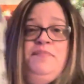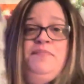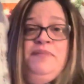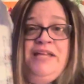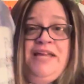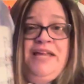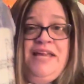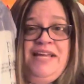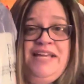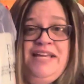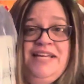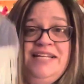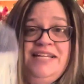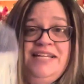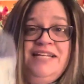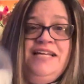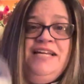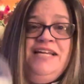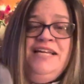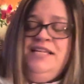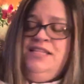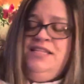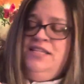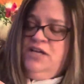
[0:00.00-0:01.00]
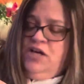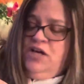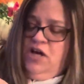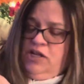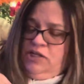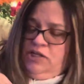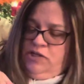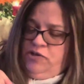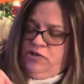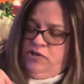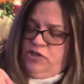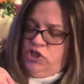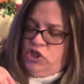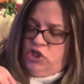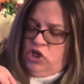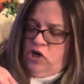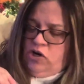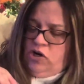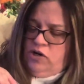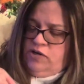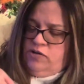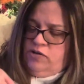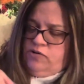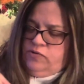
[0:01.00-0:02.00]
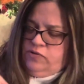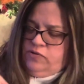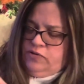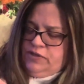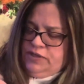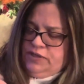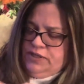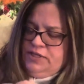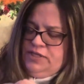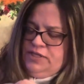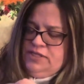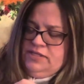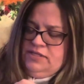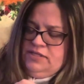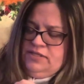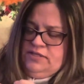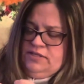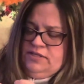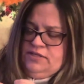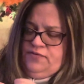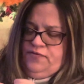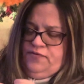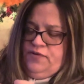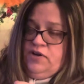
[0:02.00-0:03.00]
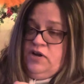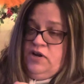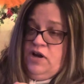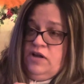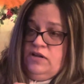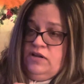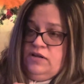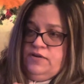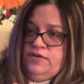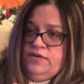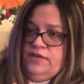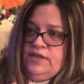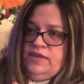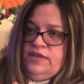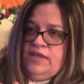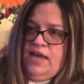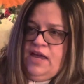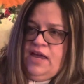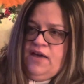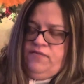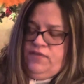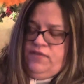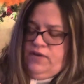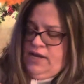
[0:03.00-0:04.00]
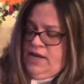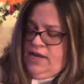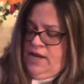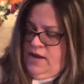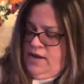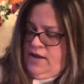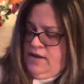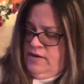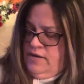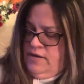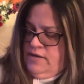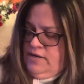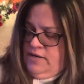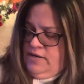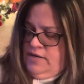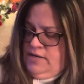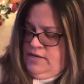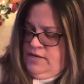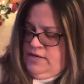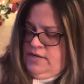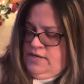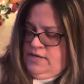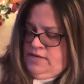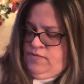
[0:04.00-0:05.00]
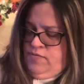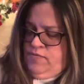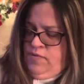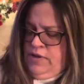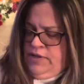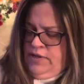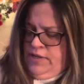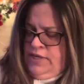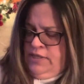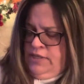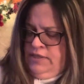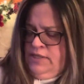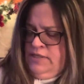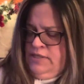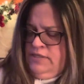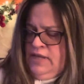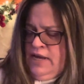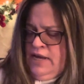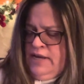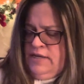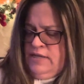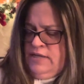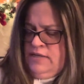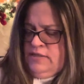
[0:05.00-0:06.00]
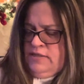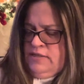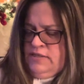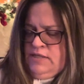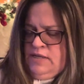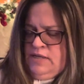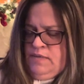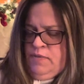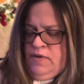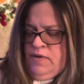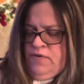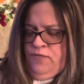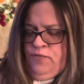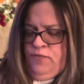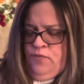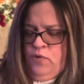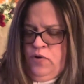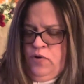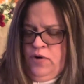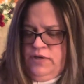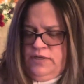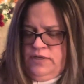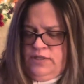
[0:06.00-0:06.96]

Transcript: Blanket in the color Charcoal. This is a different color that they haven't had. Well, at least I didn't see before.